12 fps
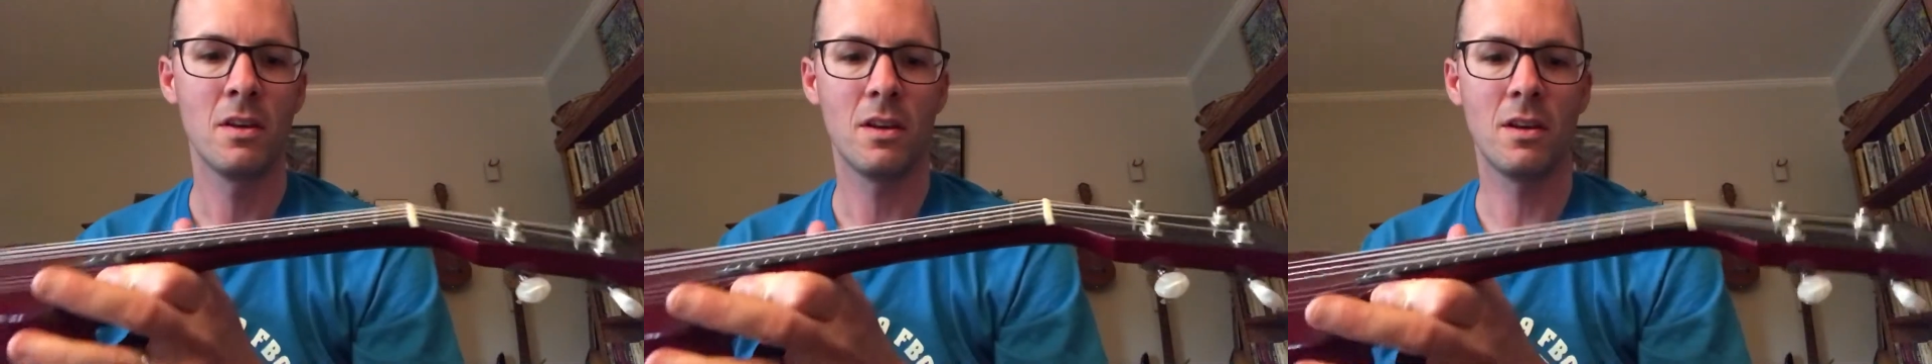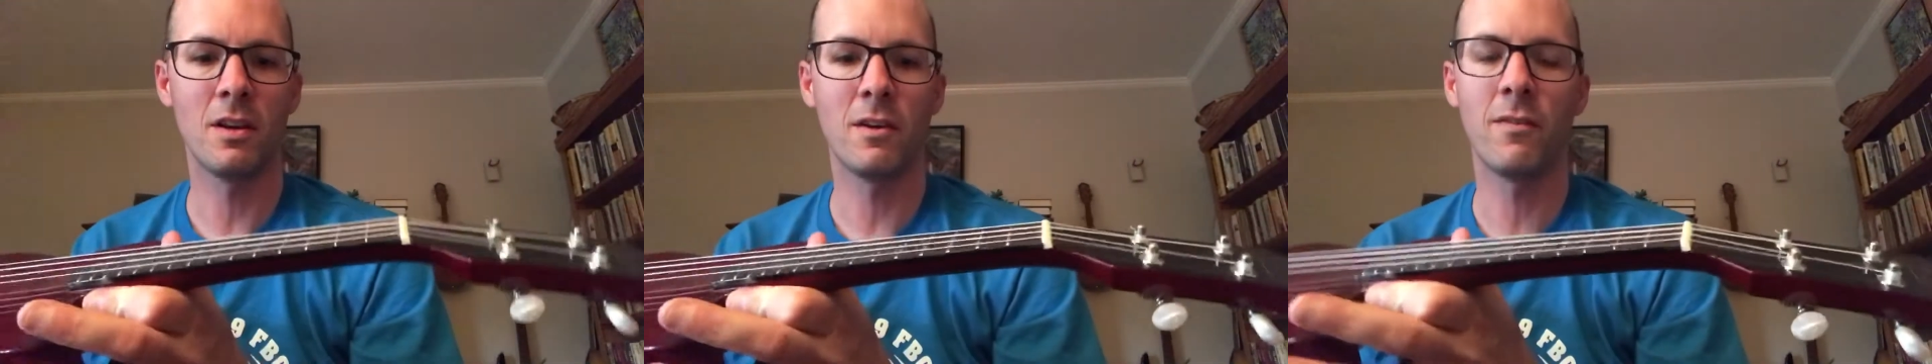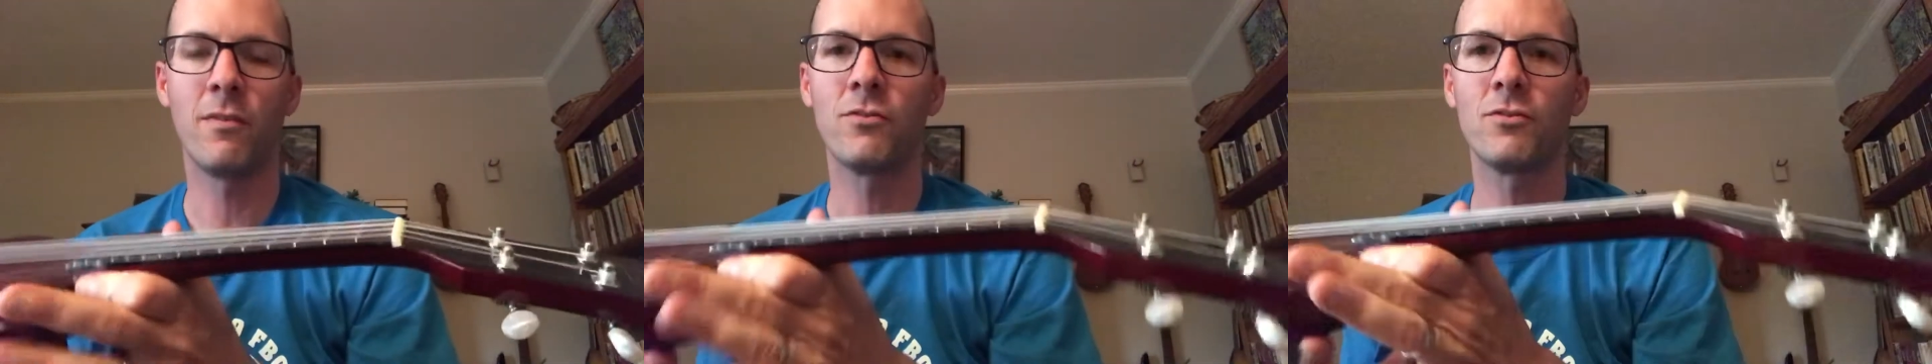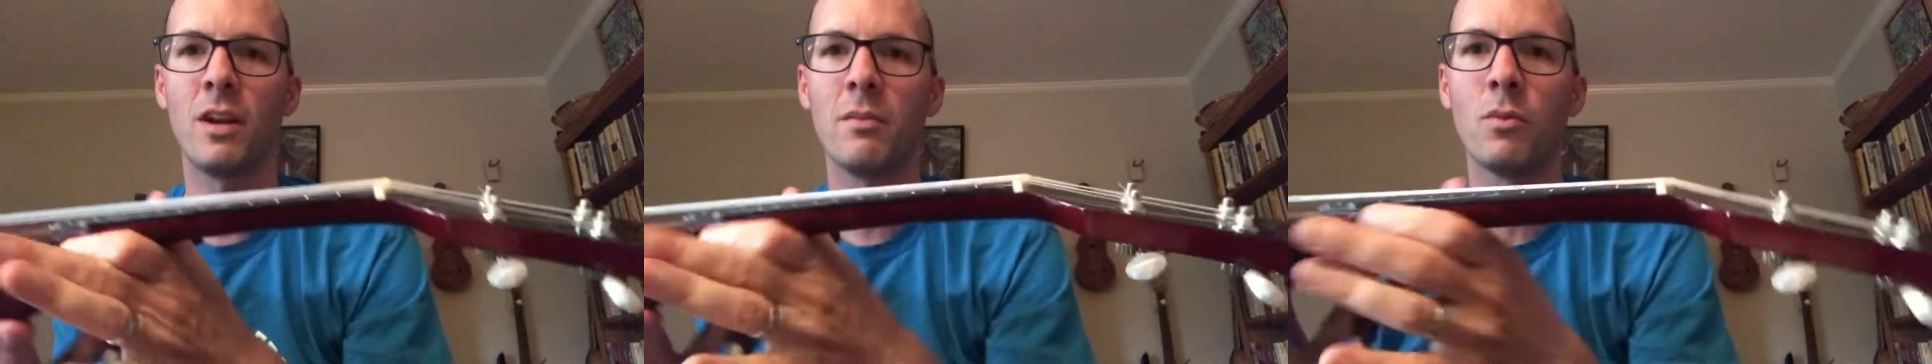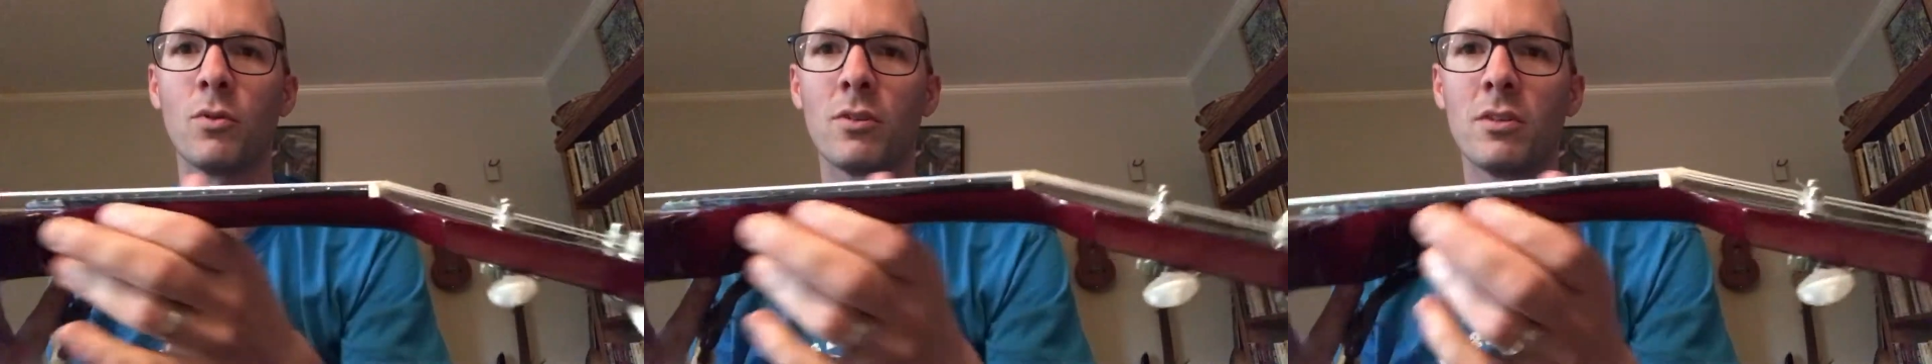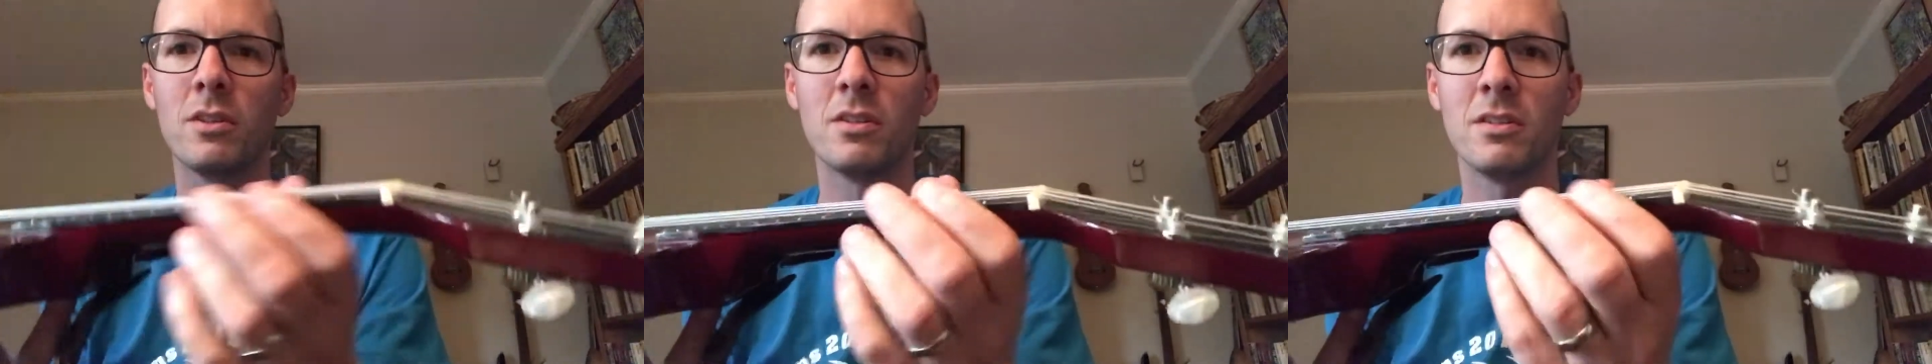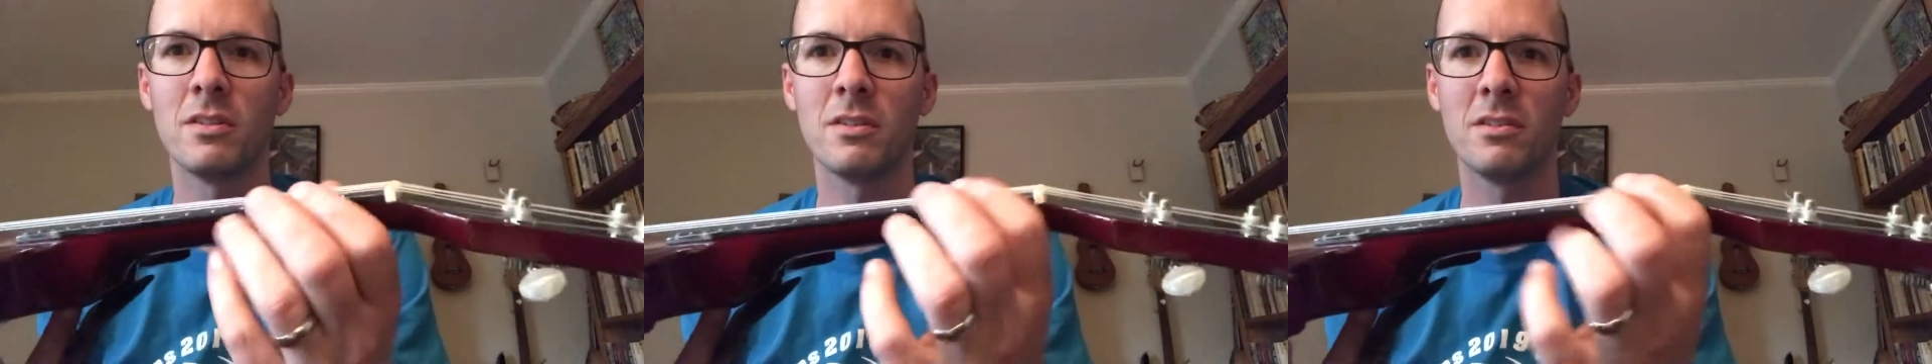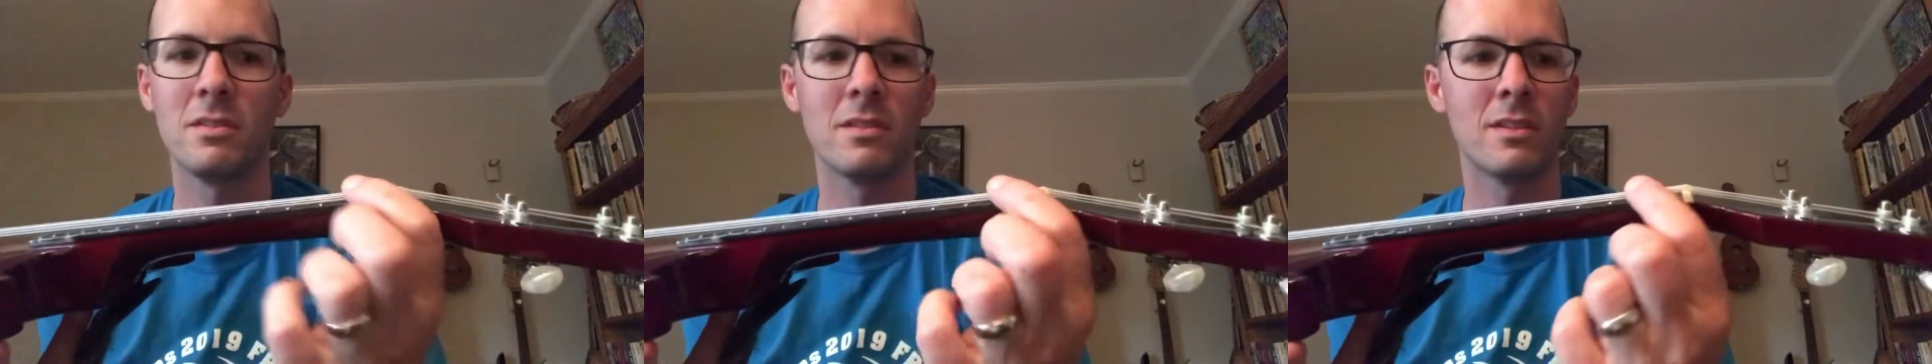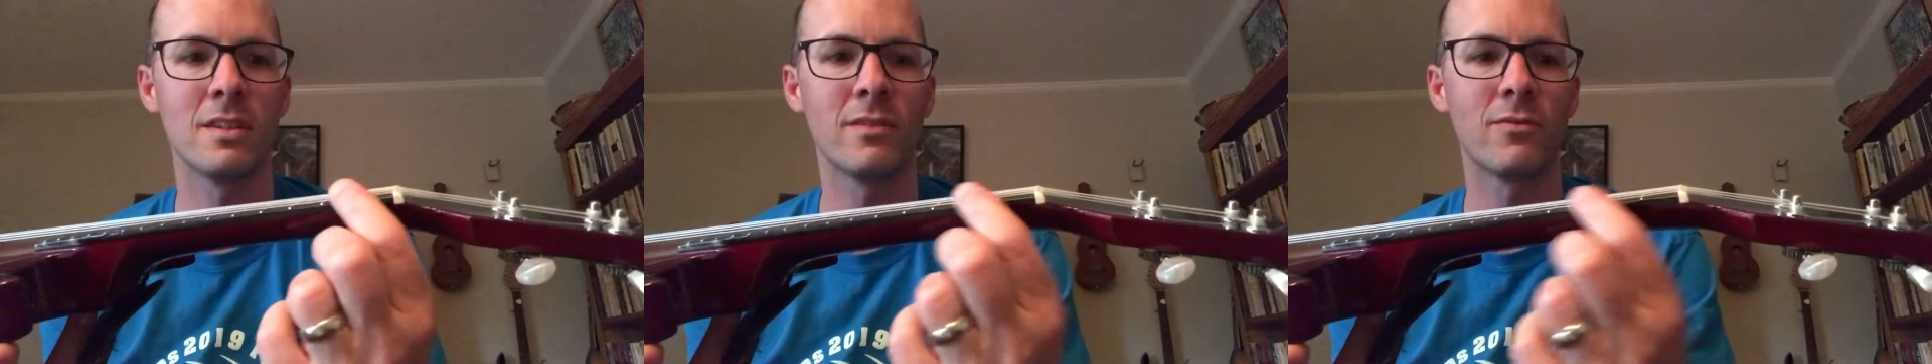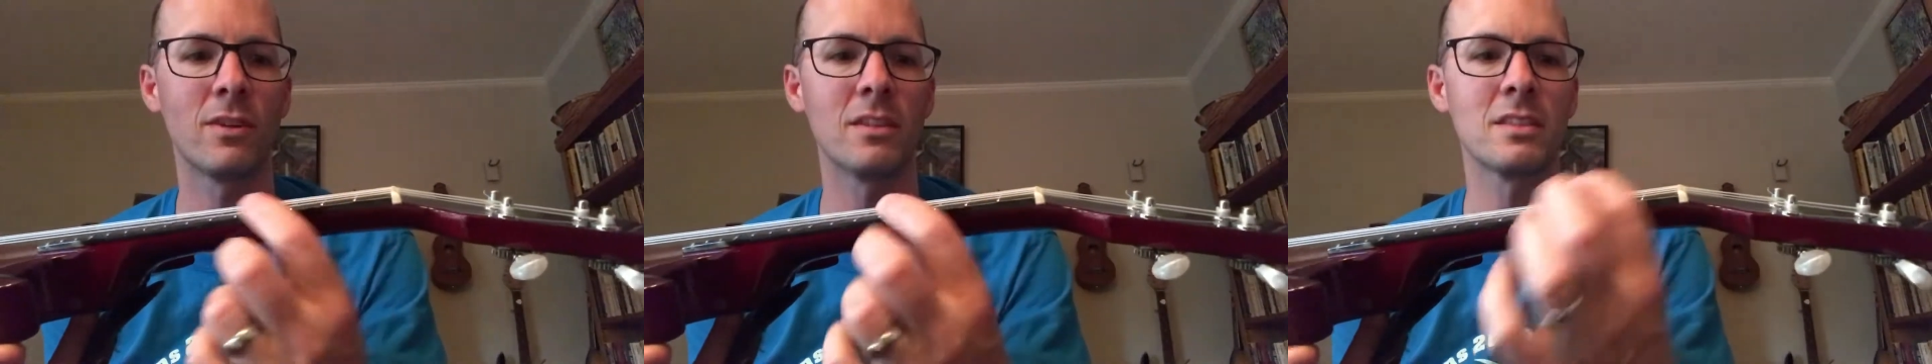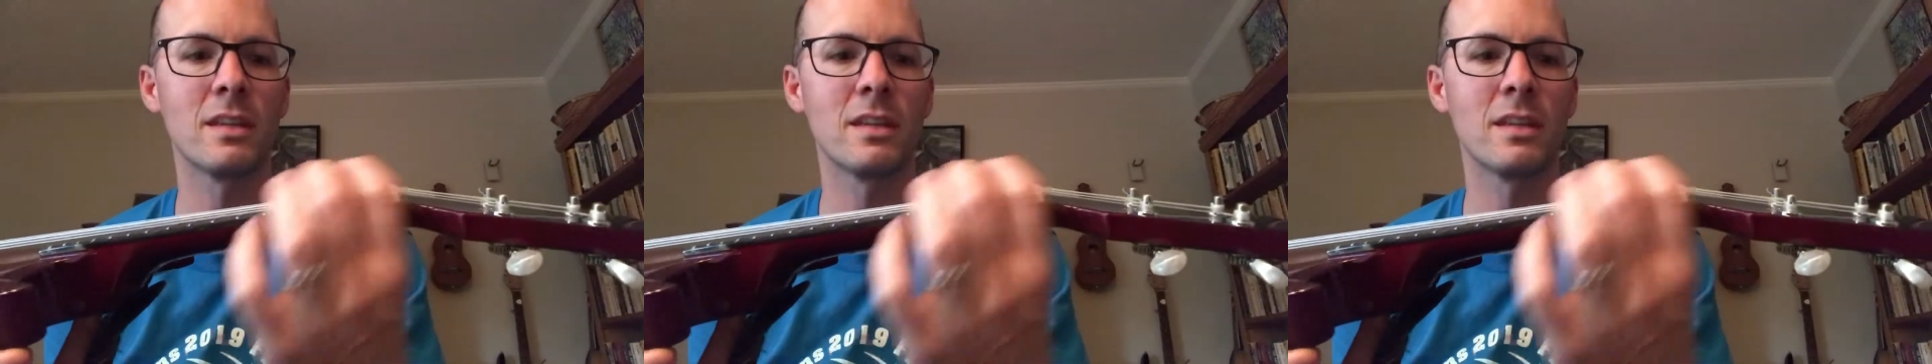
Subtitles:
Fretboard, frets